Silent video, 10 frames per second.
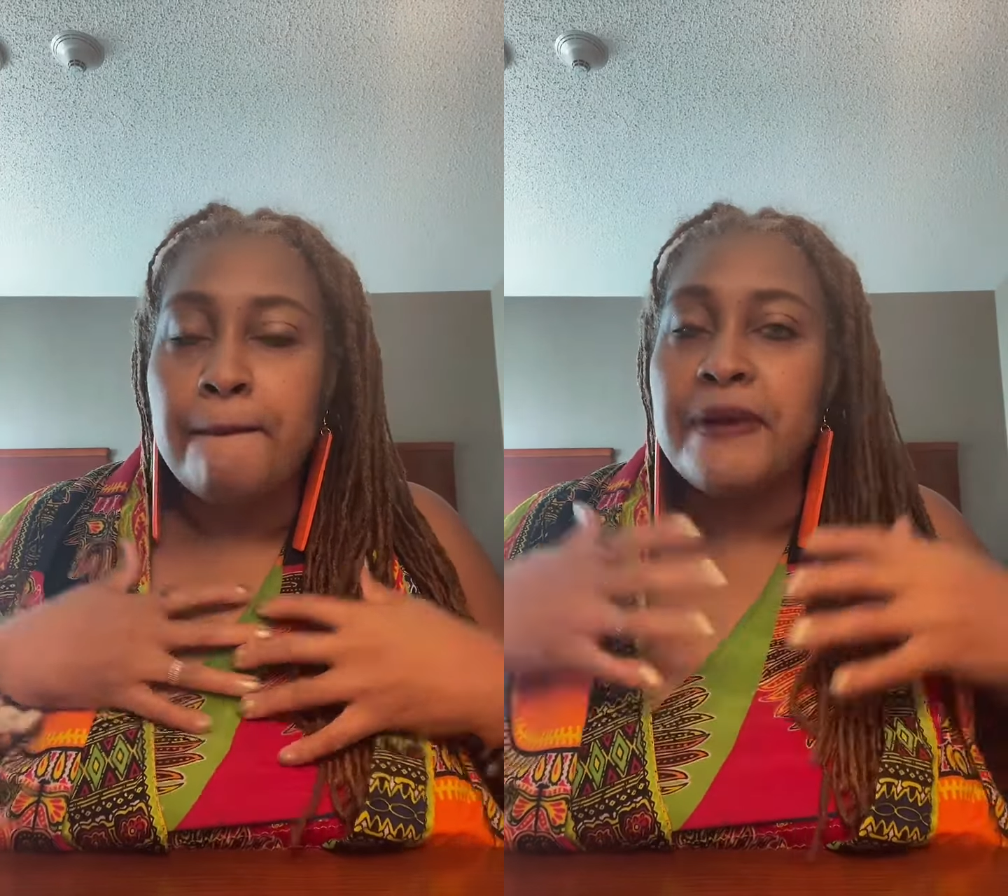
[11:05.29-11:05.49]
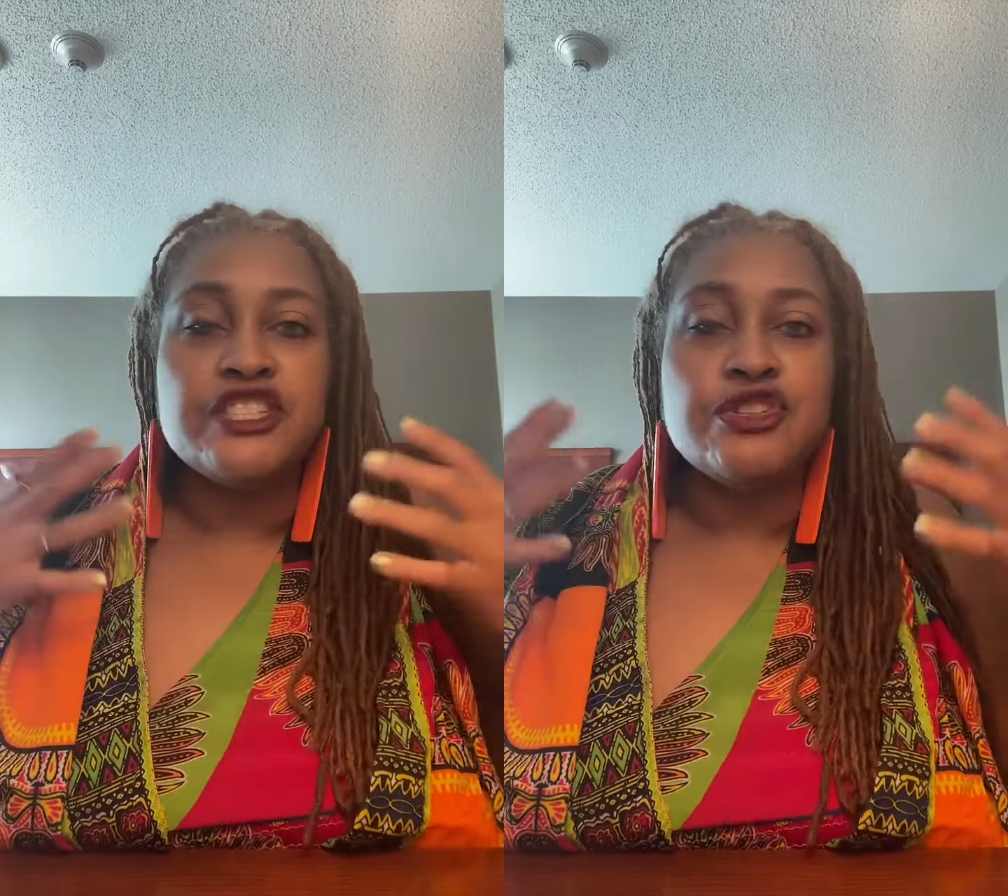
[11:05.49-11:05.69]

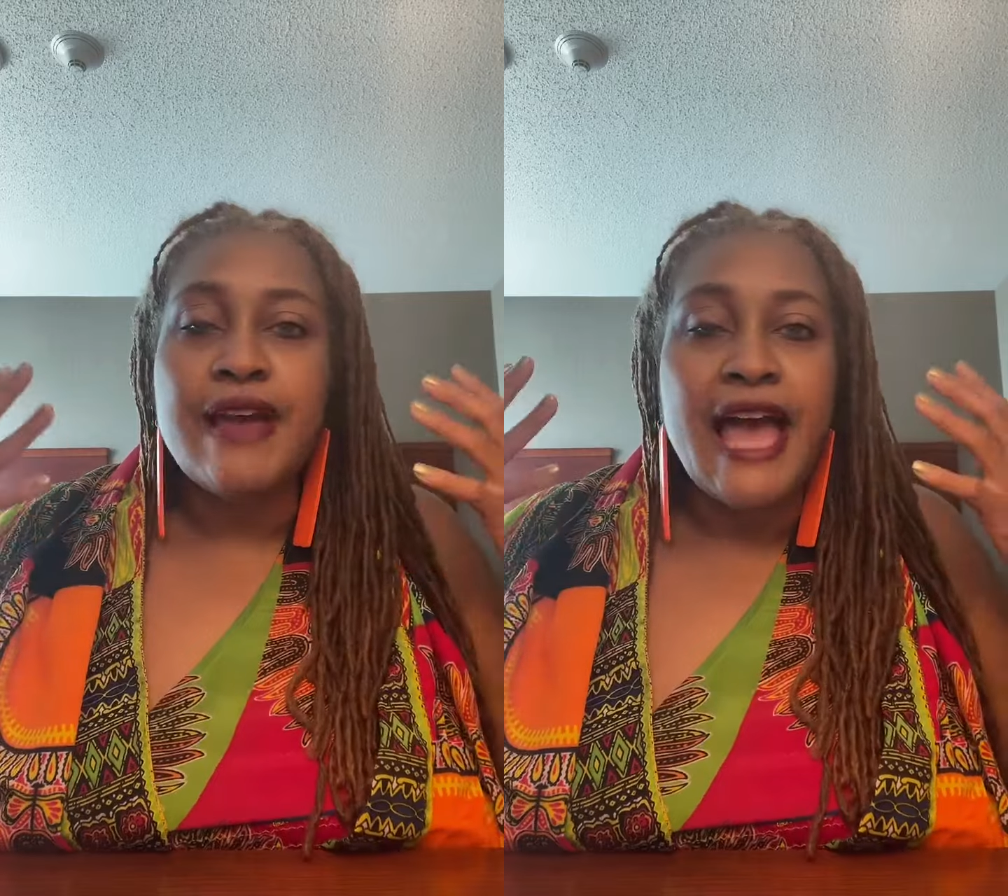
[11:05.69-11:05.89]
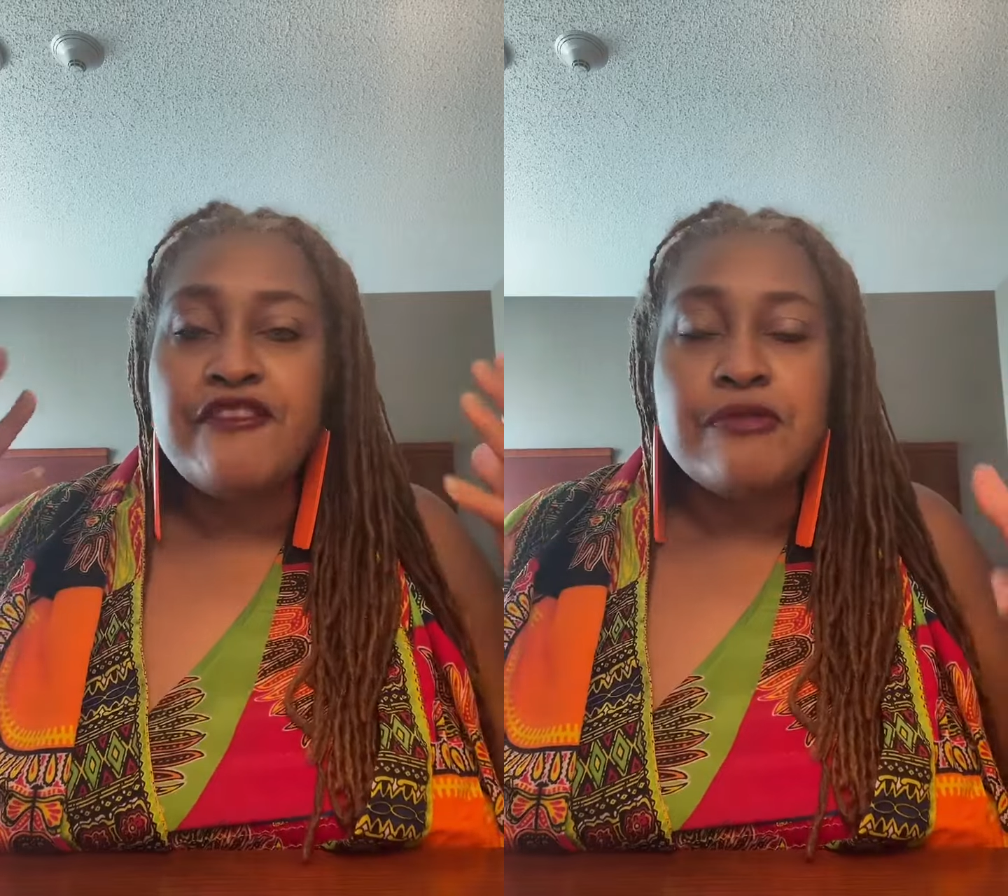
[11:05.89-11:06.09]
But you
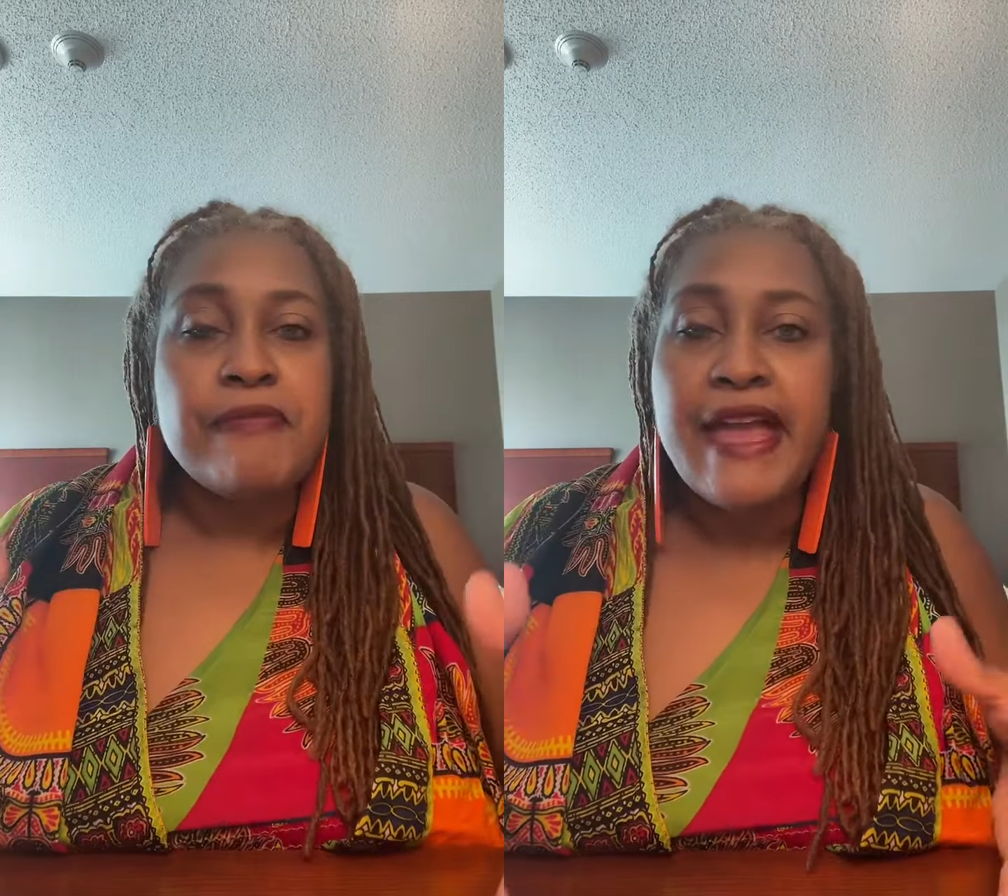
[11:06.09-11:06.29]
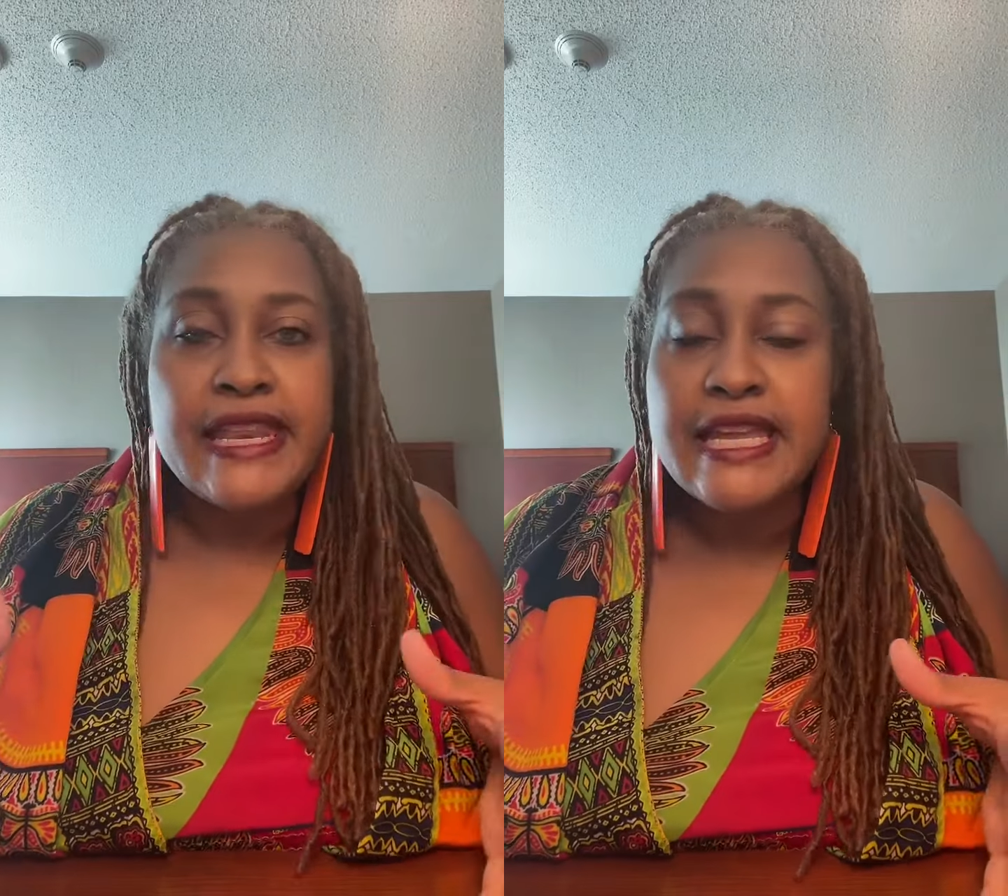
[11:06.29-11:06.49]
haven't
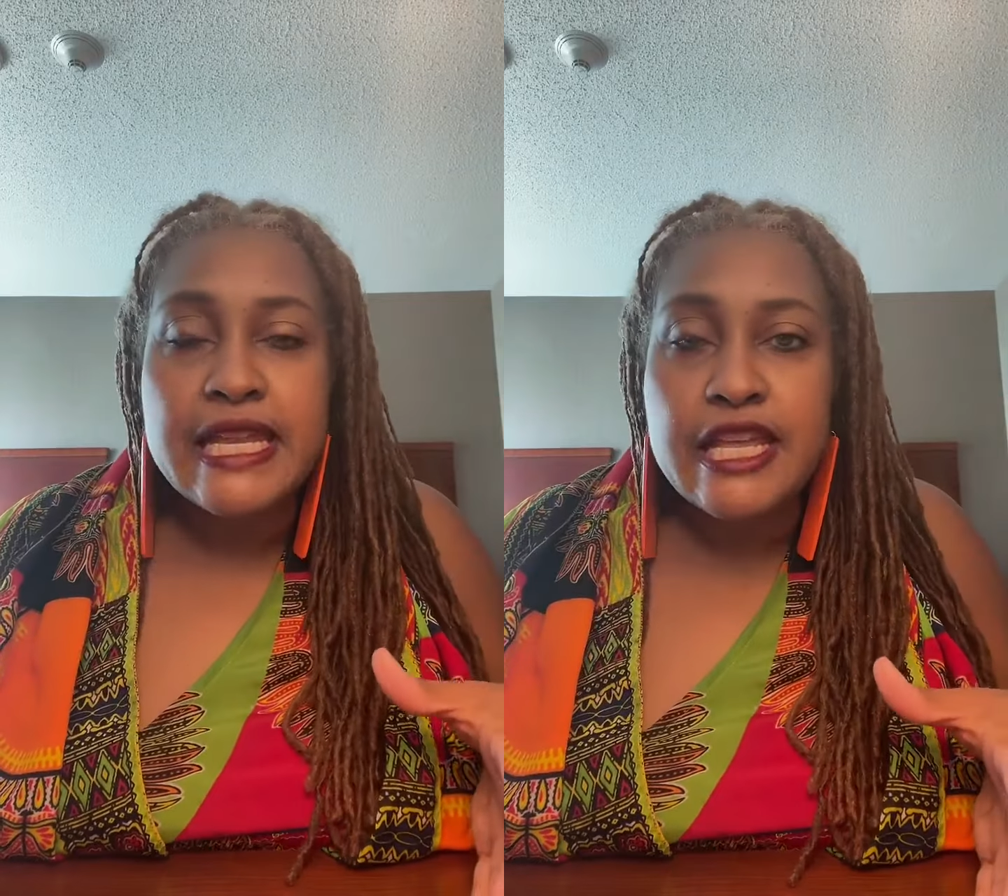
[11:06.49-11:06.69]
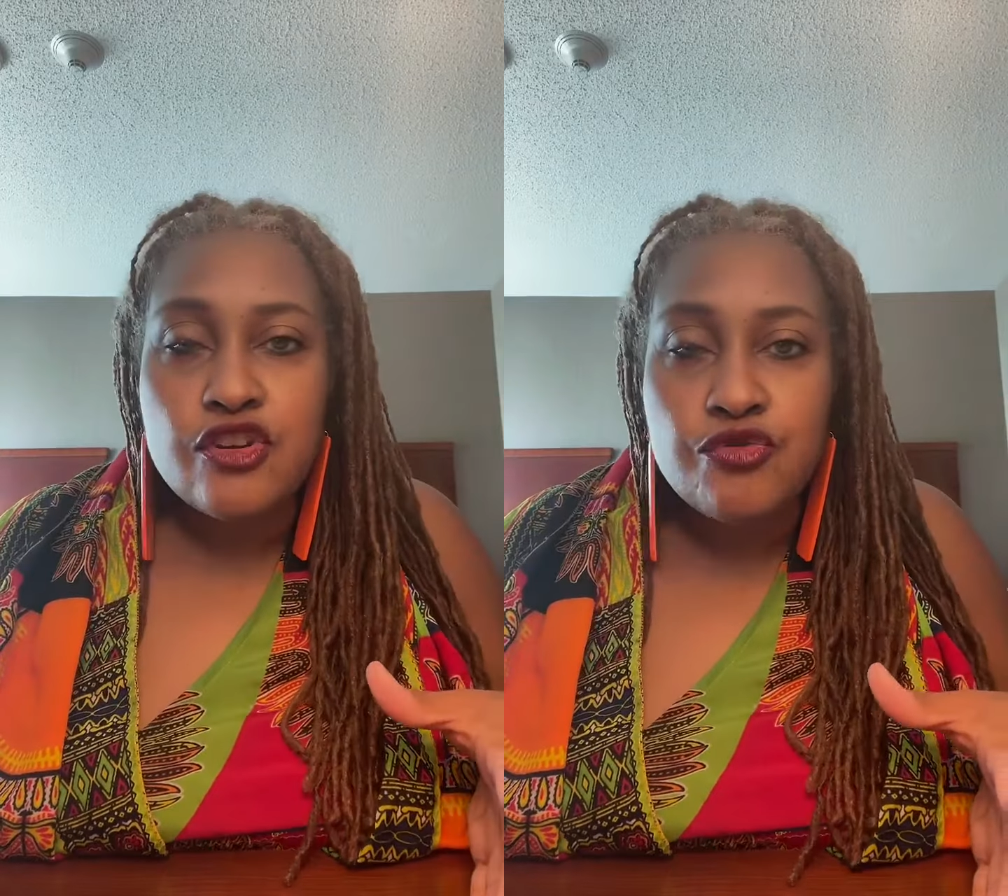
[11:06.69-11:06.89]
made
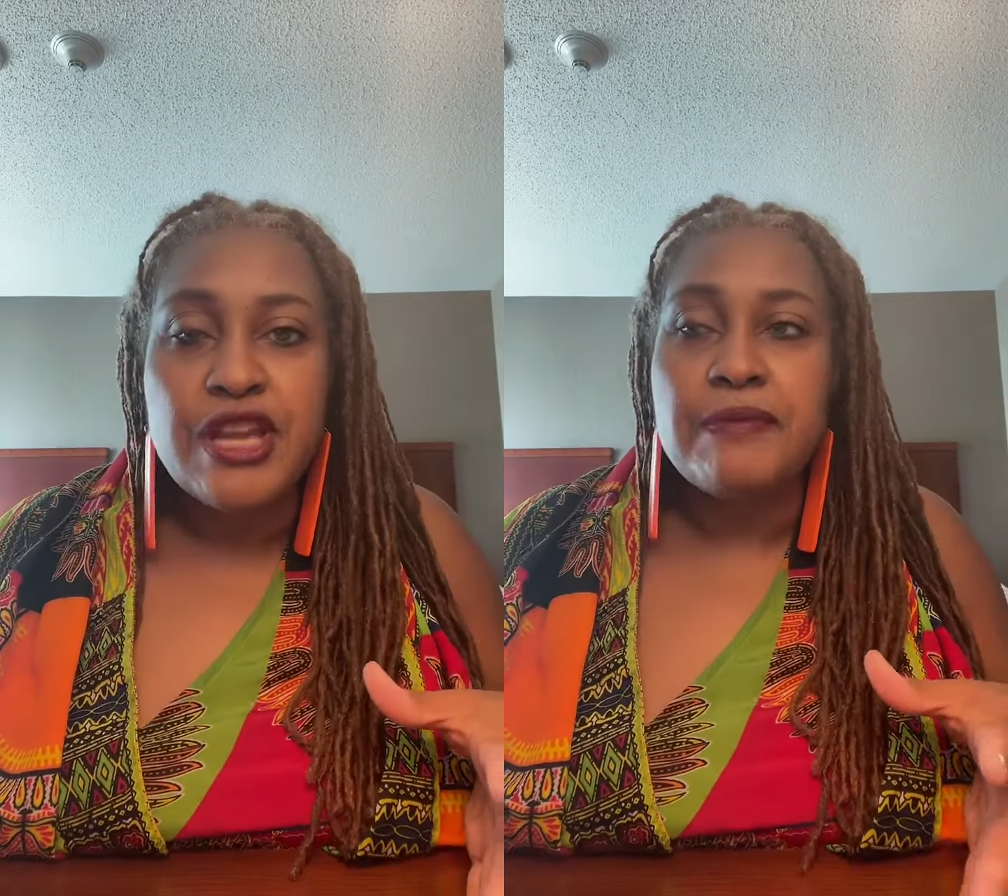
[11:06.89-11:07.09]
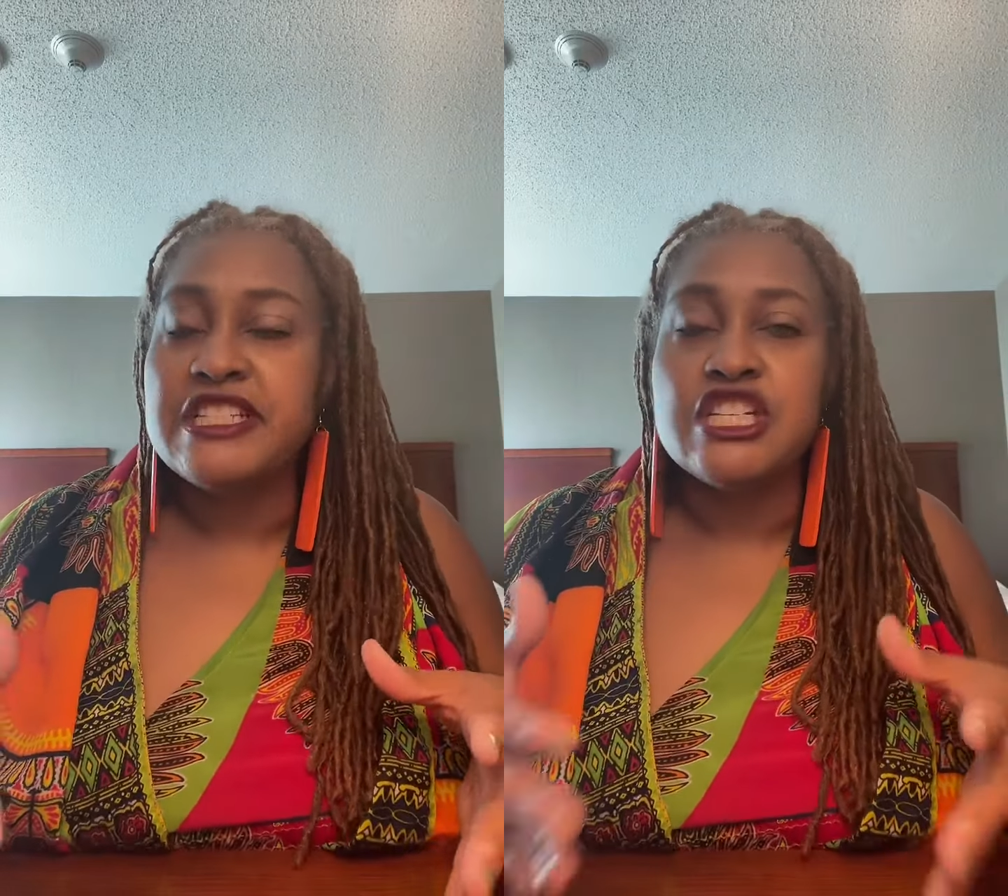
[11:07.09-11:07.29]
any
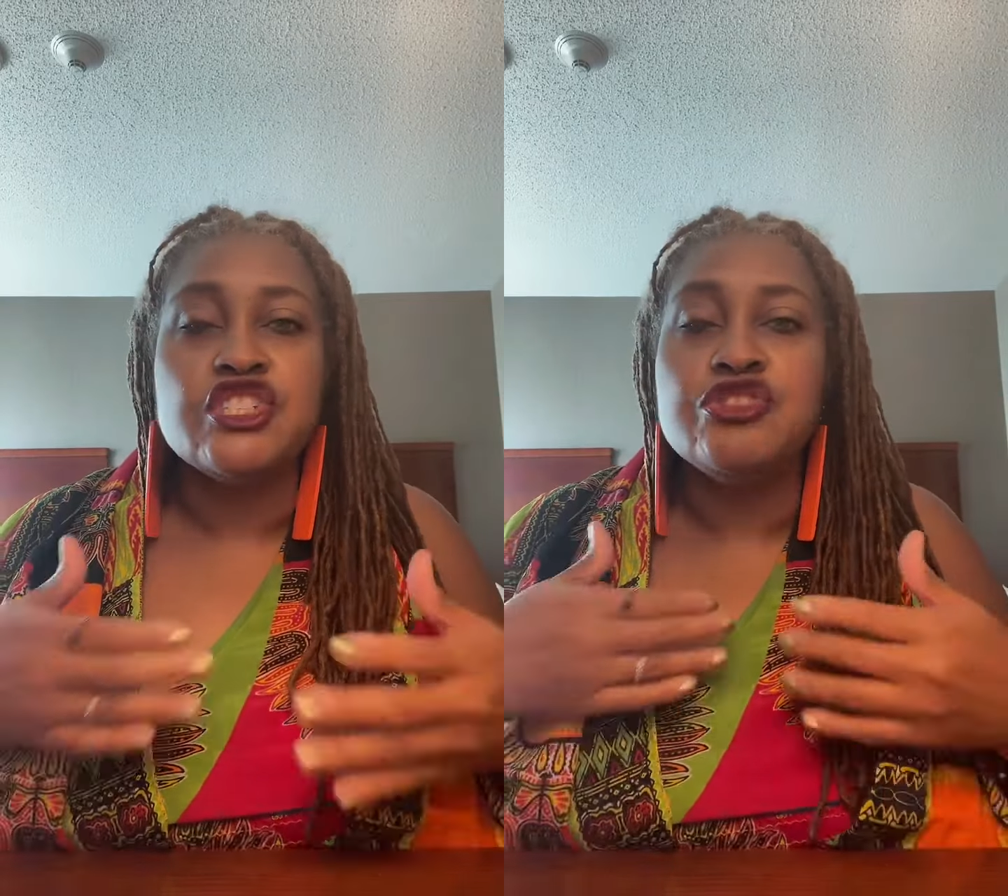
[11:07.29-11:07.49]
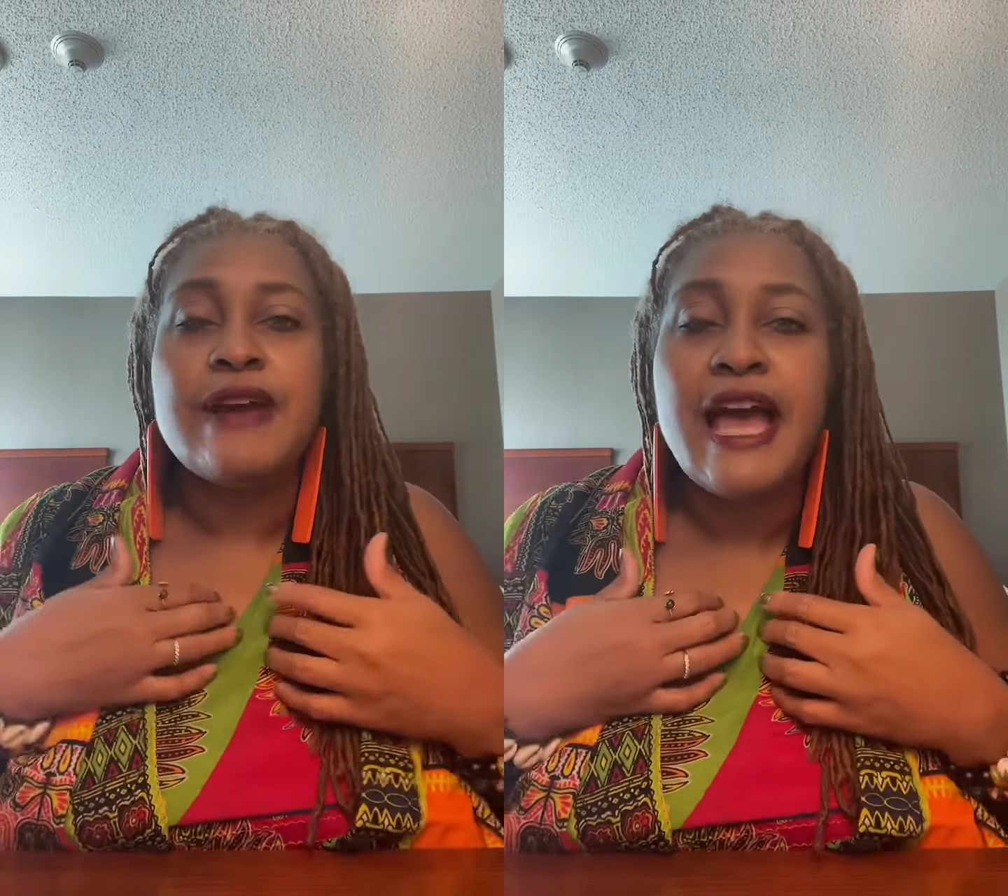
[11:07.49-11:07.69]
agreements because you